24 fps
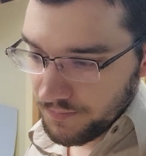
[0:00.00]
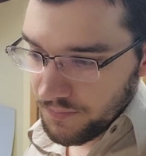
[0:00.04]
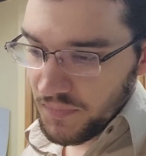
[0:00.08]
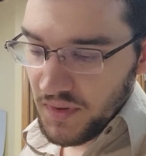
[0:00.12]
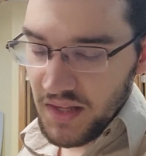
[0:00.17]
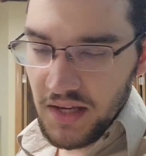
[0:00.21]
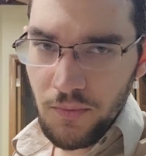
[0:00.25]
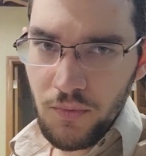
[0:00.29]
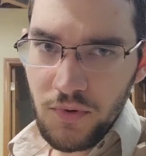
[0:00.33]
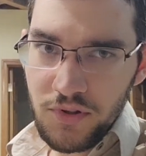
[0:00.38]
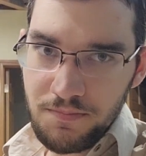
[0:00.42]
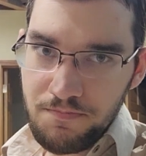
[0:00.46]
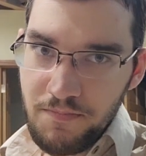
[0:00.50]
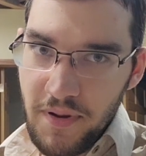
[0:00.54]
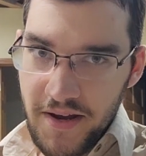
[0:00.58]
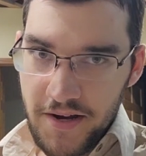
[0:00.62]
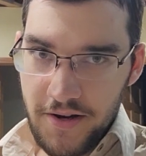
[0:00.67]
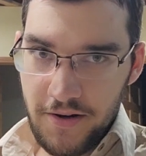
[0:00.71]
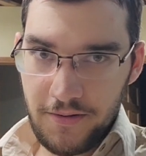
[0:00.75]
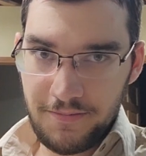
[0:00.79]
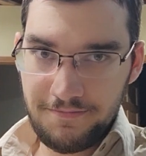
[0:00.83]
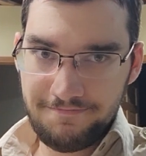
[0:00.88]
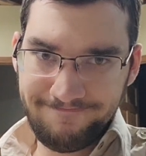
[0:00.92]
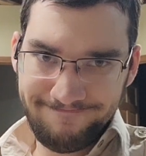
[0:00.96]
it was
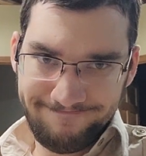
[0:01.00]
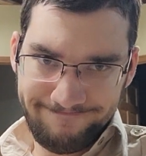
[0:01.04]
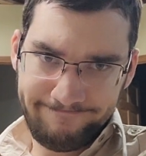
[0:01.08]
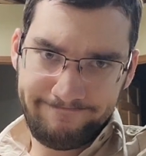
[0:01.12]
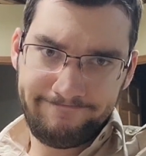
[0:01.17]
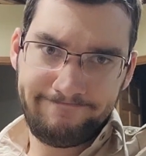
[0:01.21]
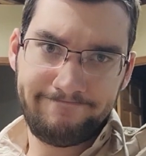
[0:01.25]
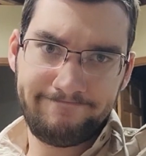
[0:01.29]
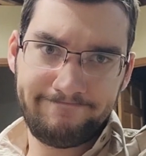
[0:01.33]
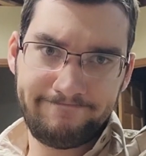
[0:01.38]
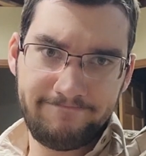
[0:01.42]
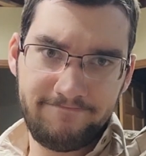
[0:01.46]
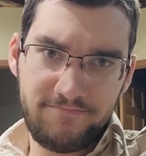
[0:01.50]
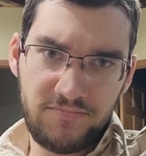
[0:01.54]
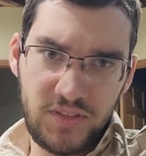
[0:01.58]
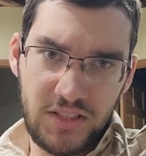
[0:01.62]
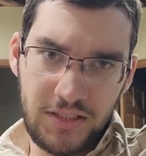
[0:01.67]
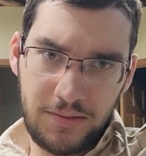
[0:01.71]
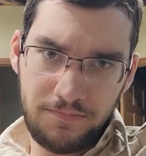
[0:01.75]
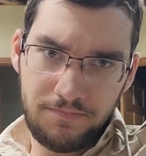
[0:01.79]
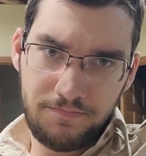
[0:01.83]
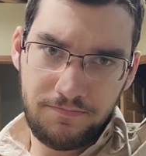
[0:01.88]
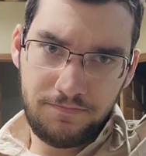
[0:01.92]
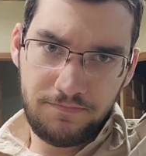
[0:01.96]
bigger,
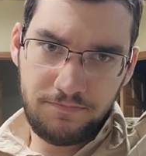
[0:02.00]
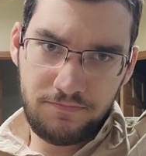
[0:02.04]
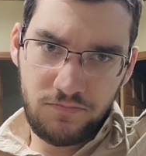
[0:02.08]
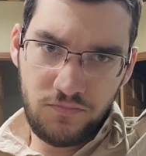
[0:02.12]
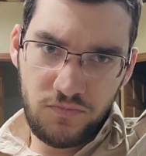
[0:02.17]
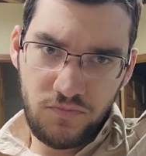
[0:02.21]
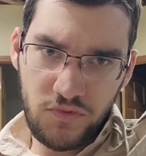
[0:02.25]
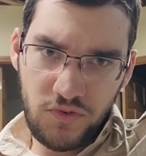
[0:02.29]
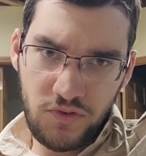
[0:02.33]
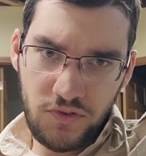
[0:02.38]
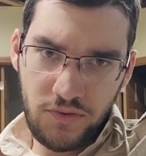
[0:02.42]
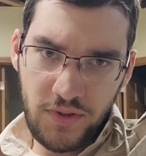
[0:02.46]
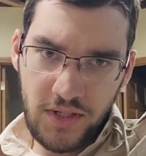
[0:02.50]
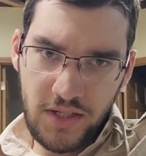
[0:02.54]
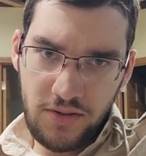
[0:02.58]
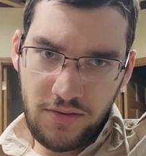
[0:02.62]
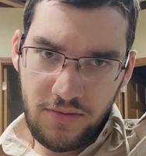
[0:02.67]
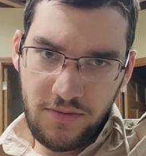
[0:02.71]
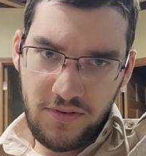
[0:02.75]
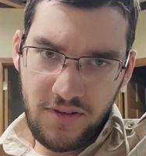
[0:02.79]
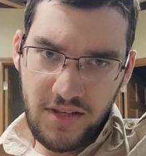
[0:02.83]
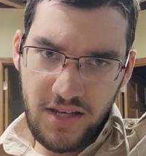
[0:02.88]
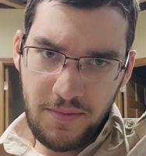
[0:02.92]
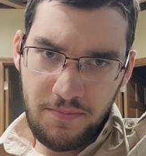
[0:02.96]
like
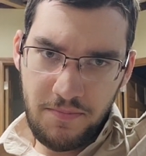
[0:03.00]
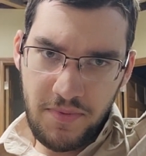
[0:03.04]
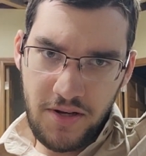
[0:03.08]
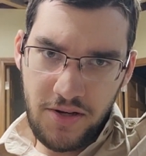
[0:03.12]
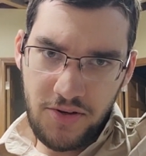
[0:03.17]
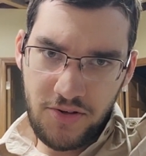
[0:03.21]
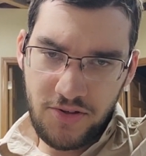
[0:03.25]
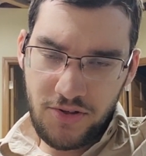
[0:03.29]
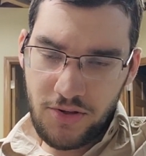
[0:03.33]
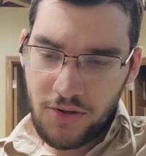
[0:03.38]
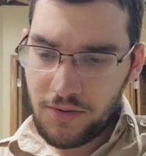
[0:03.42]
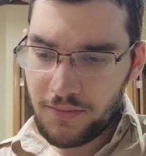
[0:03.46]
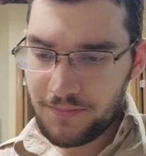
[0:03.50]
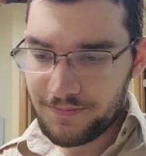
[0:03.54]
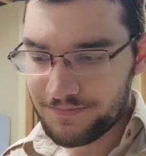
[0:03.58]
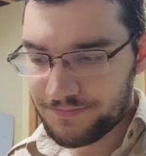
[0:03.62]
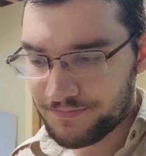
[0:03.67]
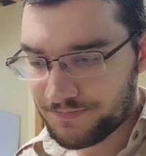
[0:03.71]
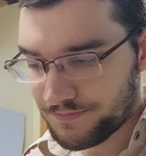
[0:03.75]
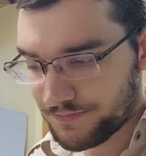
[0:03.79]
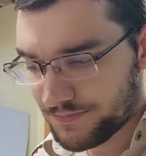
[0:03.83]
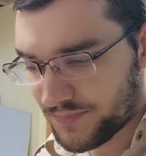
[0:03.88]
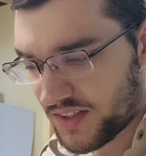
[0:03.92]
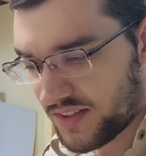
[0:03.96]
around that big or so.
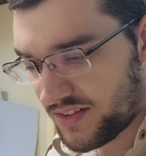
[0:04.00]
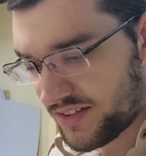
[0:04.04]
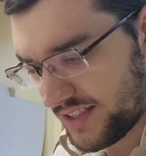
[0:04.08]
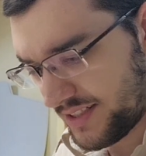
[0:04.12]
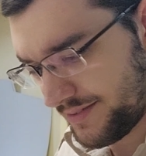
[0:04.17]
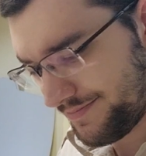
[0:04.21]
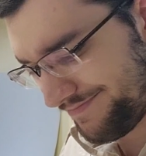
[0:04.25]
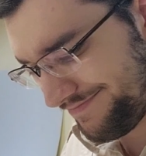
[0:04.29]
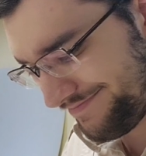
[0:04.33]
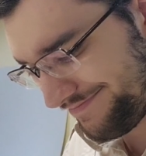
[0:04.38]
It's like,